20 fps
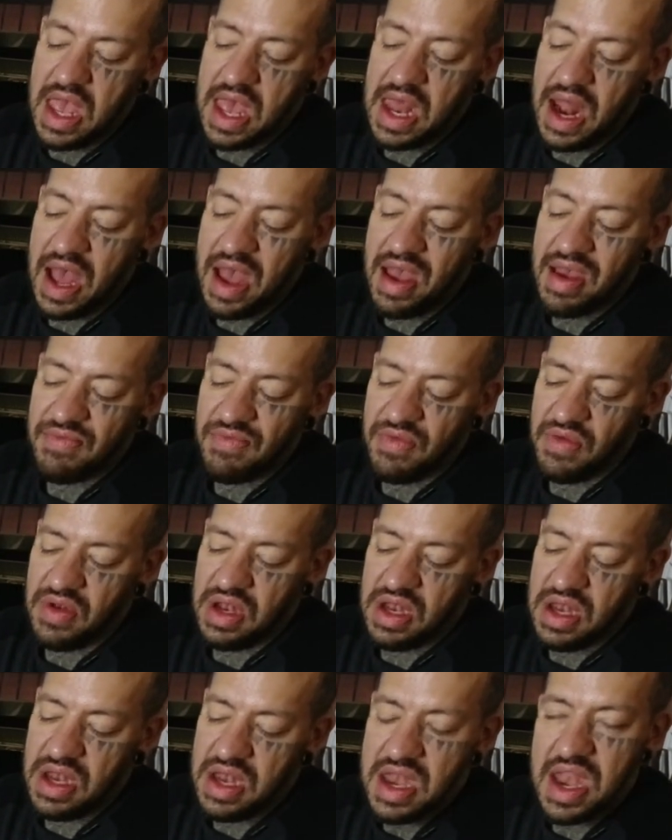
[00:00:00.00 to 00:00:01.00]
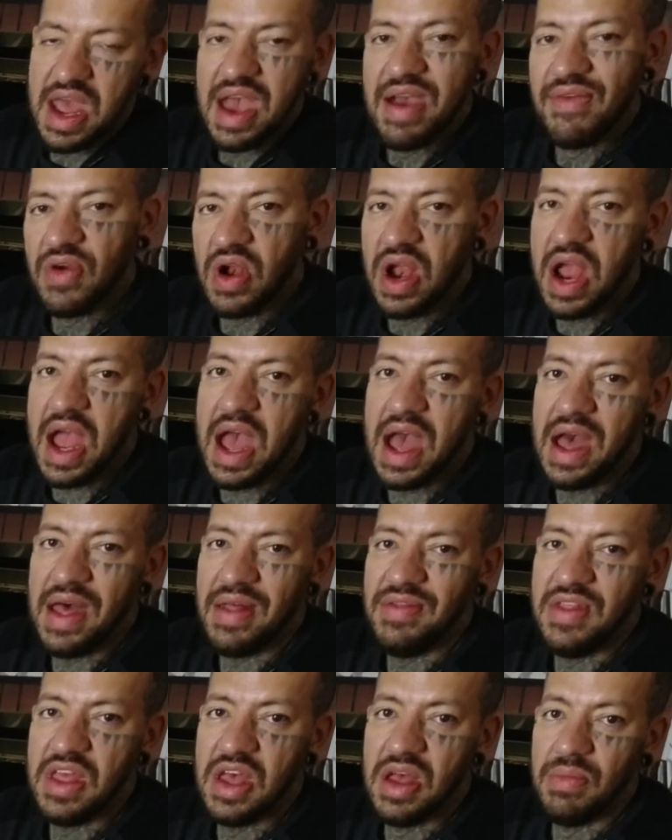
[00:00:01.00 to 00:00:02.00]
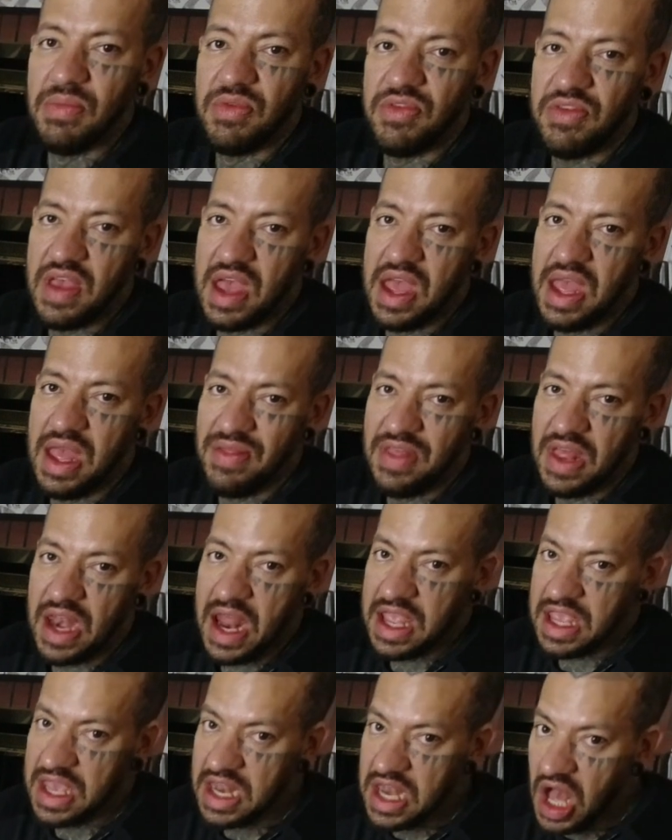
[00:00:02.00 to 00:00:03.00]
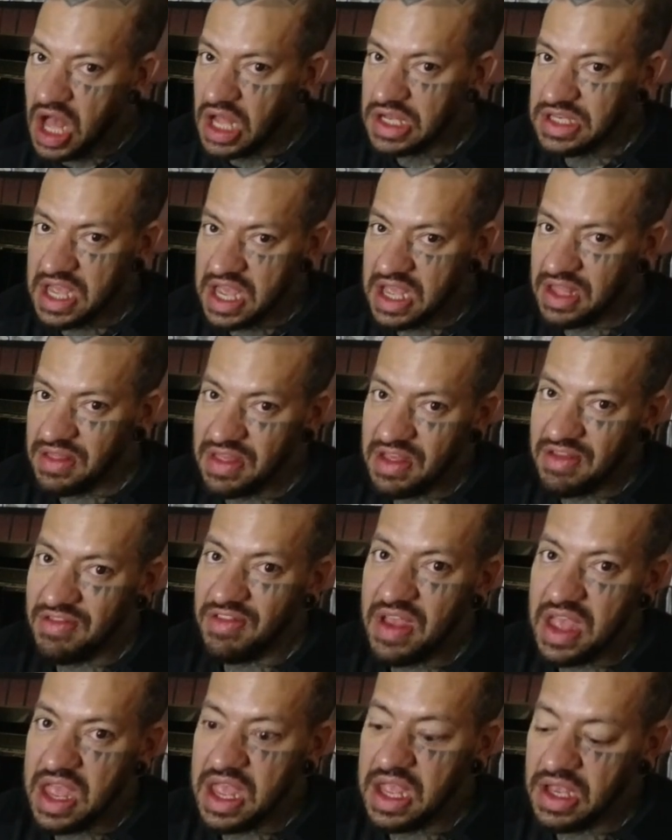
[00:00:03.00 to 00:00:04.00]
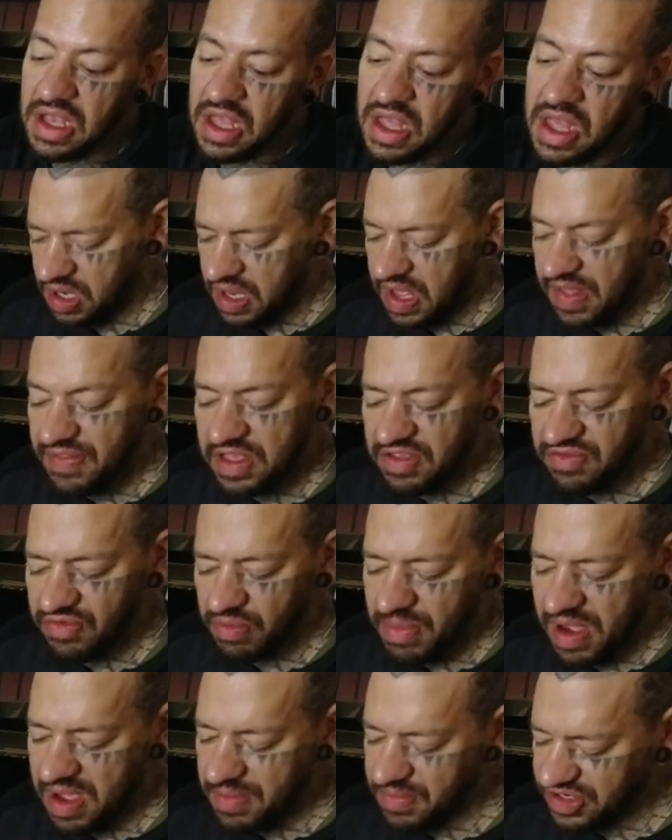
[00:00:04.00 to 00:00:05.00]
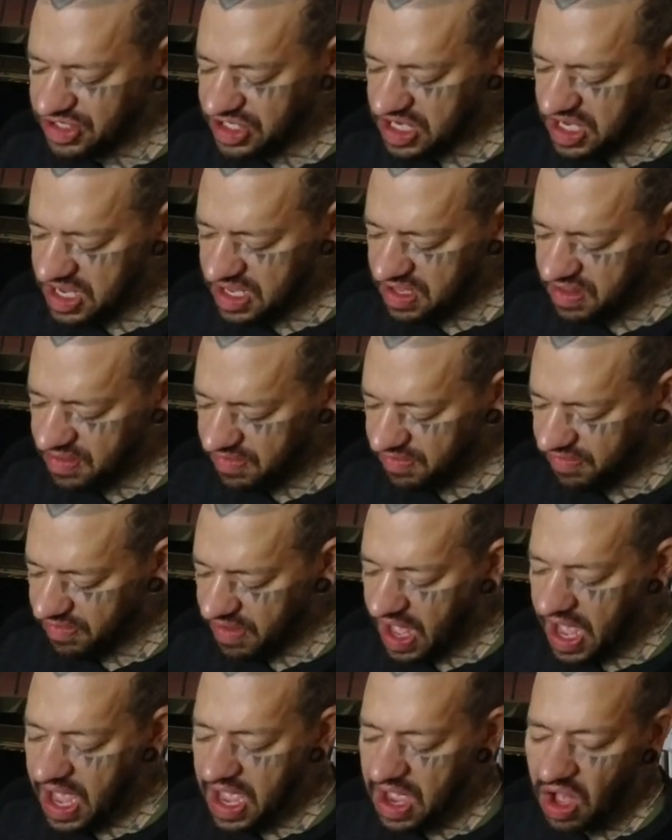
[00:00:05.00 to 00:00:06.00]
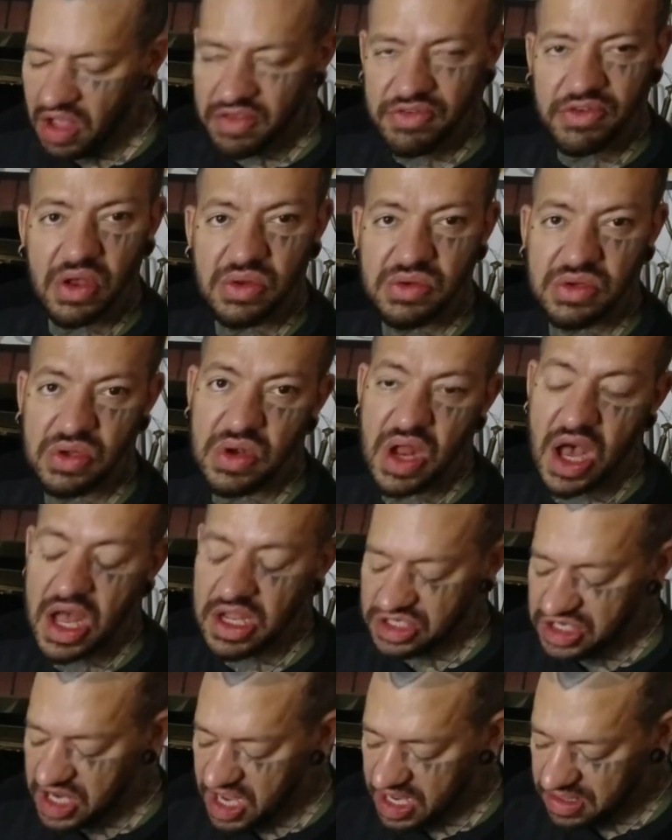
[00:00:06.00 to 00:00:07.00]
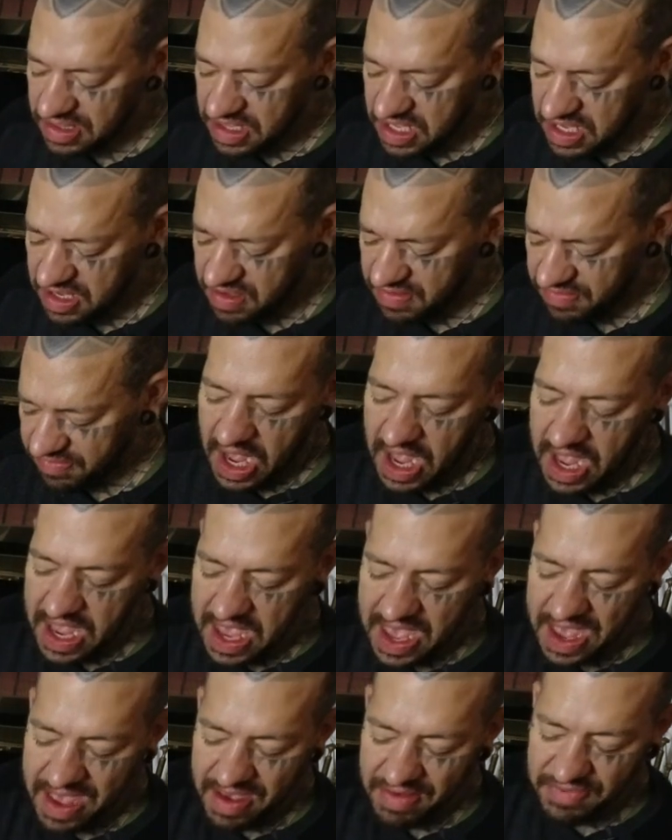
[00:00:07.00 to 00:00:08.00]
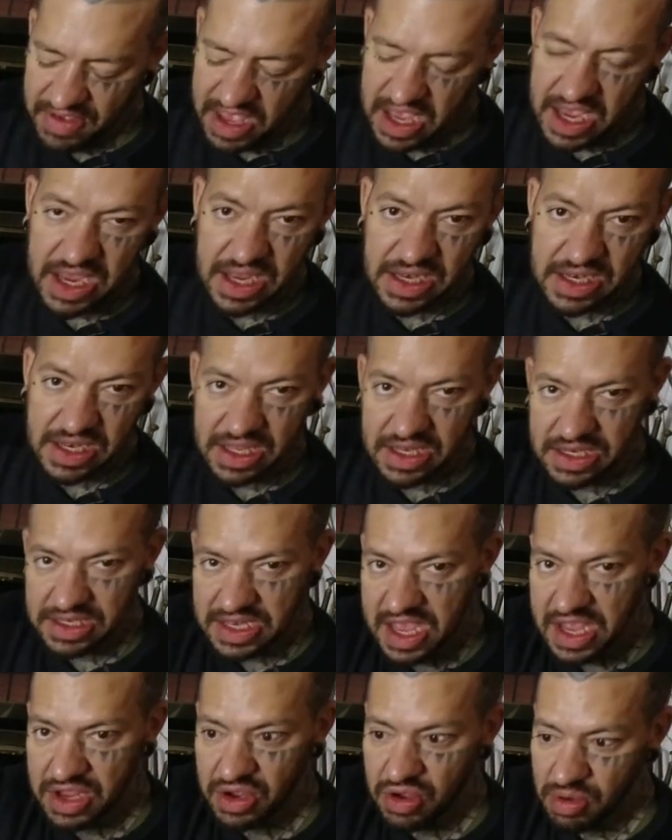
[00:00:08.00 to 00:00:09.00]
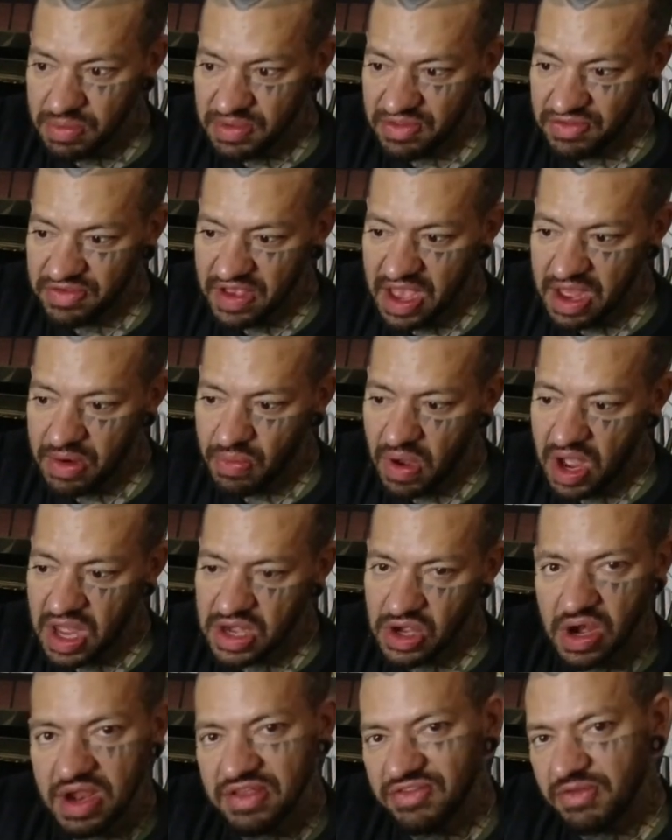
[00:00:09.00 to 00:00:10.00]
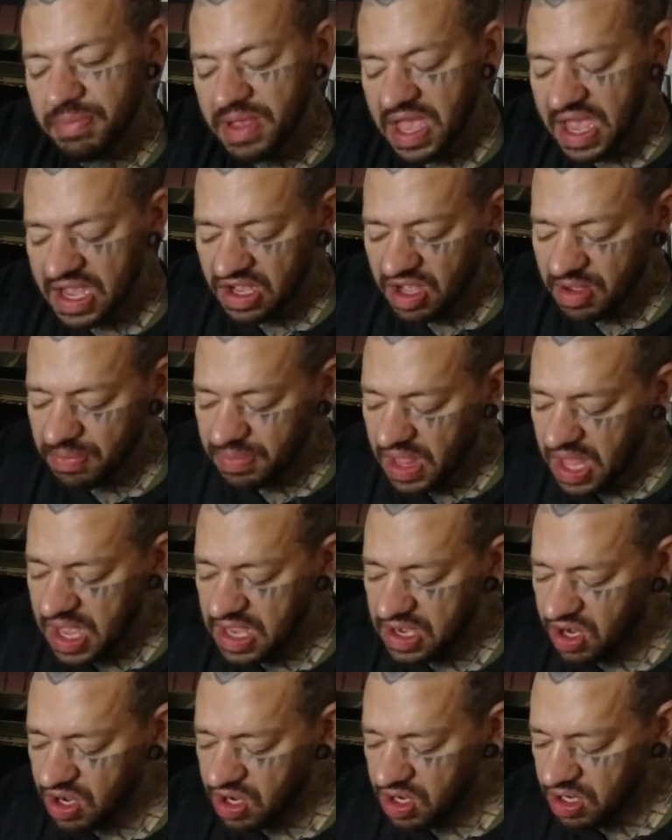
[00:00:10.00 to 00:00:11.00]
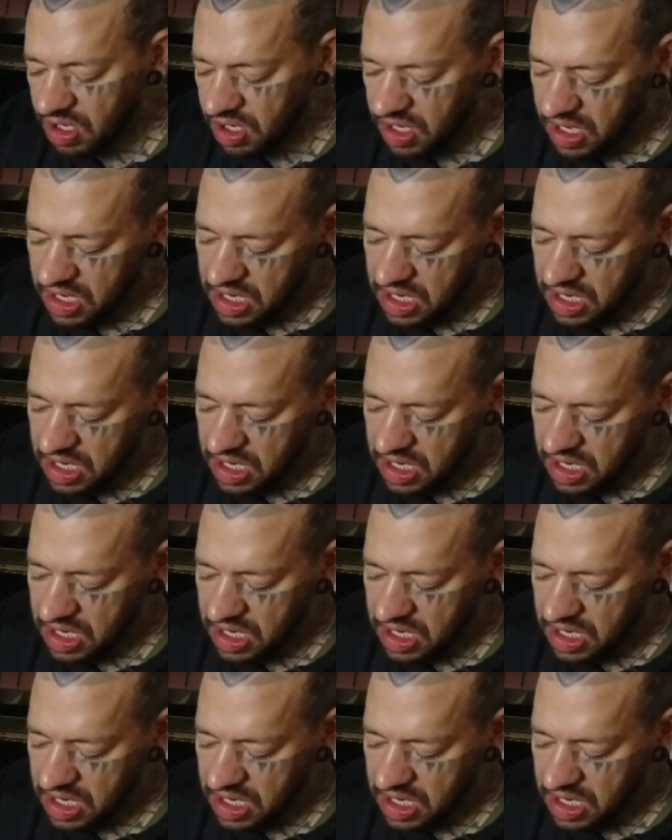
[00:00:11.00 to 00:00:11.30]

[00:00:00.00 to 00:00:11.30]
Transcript: and I've never had them say that I cannot take this ink. And these are my machines. I also do not check these. I have a Dan Kubin Sidewinder as a backup liner.